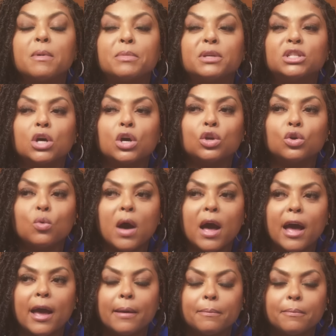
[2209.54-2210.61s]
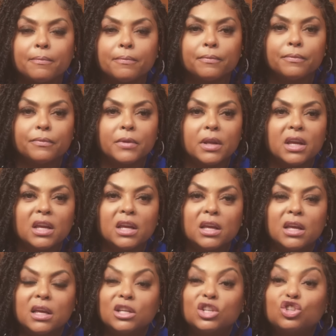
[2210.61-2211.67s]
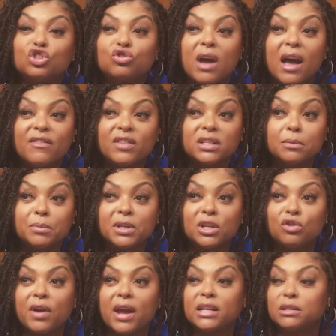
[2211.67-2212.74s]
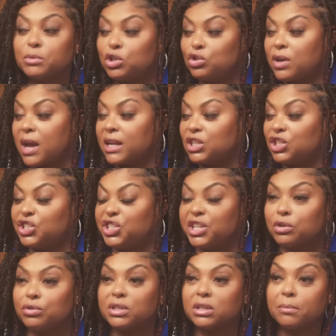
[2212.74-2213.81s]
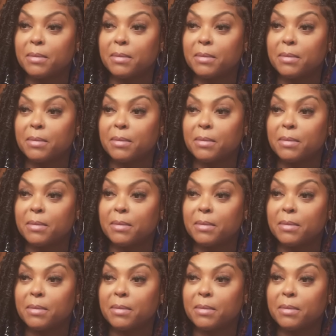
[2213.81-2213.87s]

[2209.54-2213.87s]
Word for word: Let me tell you why. Striving to be the greatest means you got to shit on